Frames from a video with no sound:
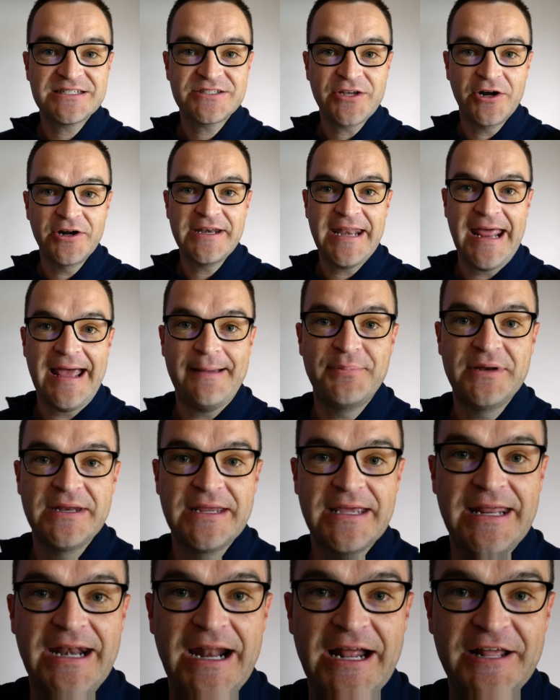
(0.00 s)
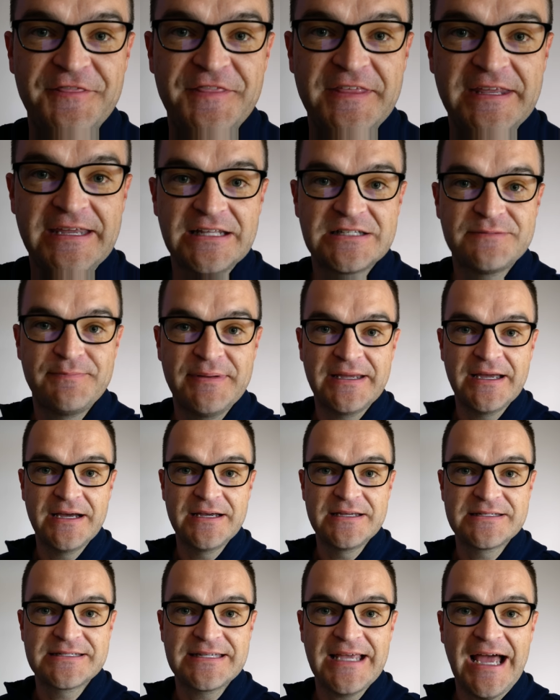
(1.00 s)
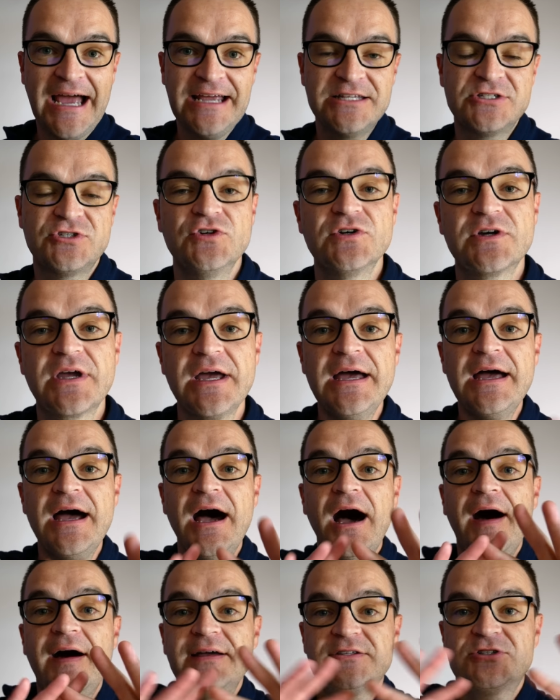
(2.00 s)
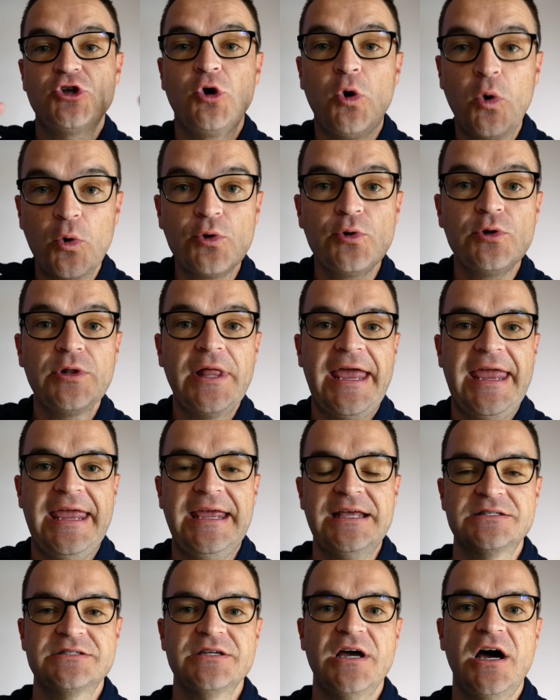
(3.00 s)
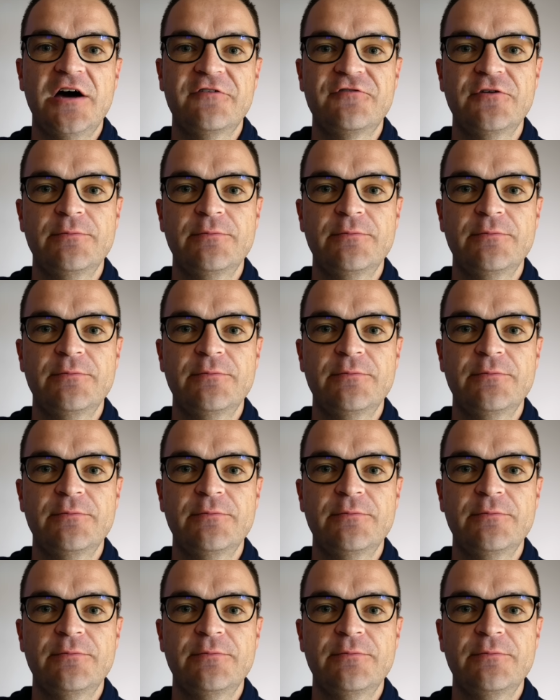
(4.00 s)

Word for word: started happening, and I think it's because I took a total hands-off